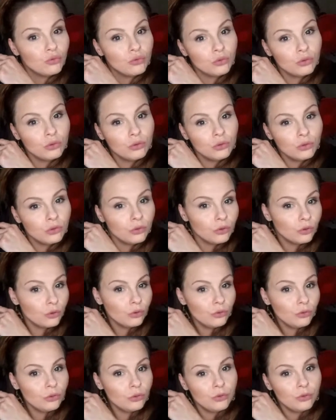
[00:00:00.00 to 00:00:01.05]
You
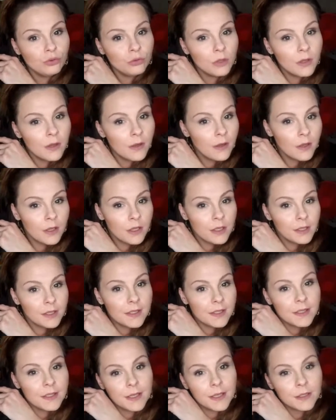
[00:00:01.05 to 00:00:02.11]
can
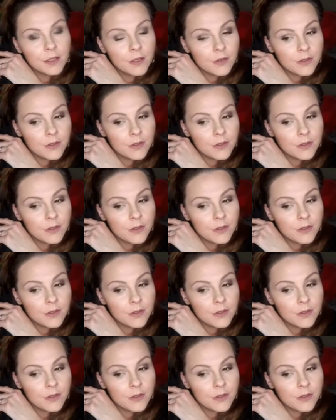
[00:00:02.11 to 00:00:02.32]
sing to